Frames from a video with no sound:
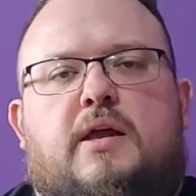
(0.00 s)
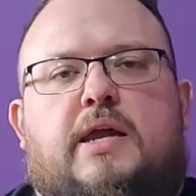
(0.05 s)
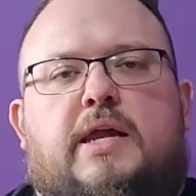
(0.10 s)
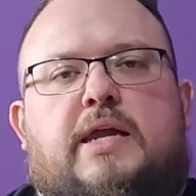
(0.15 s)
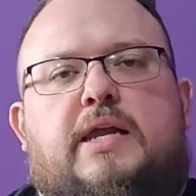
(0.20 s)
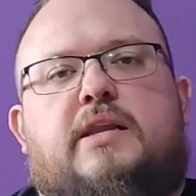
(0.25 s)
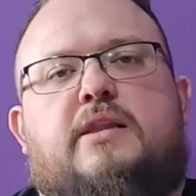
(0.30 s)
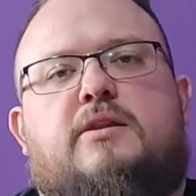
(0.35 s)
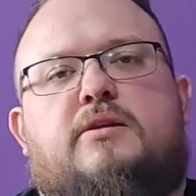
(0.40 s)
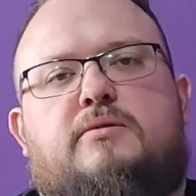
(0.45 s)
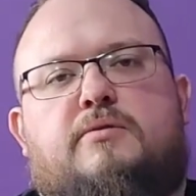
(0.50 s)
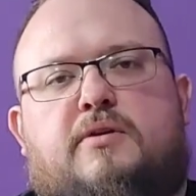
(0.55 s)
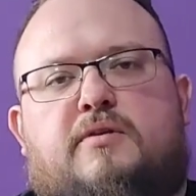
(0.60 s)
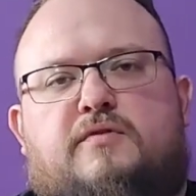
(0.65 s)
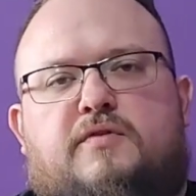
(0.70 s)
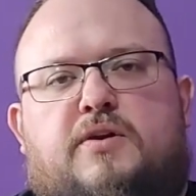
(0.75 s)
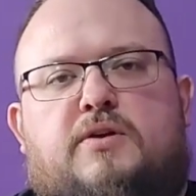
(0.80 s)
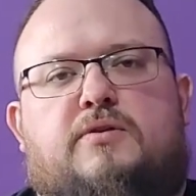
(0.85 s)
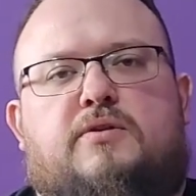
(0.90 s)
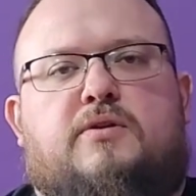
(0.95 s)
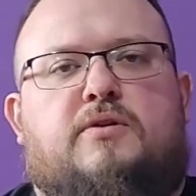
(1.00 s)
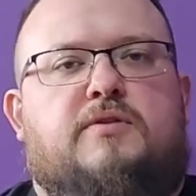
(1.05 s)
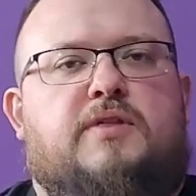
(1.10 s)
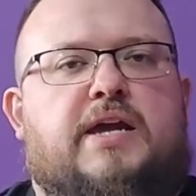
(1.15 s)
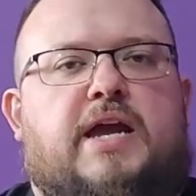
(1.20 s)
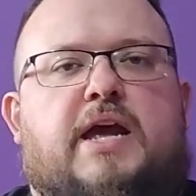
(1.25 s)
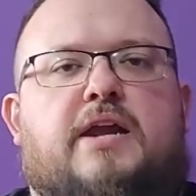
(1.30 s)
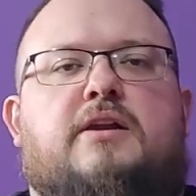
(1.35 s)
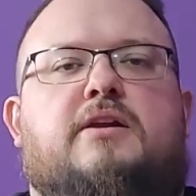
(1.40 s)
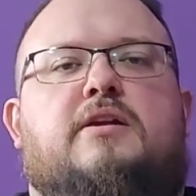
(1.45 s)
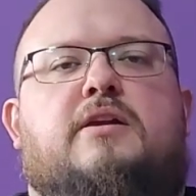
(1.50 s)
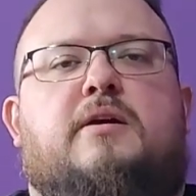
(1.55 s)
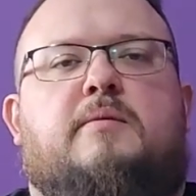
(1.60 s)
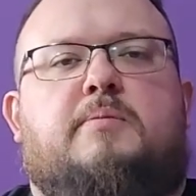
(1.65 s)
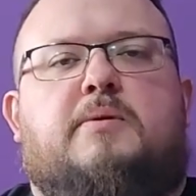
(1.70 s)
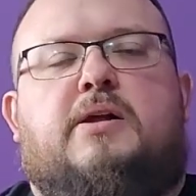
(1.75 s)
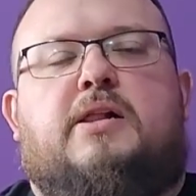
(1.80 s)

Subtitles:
In the review, though, they ended up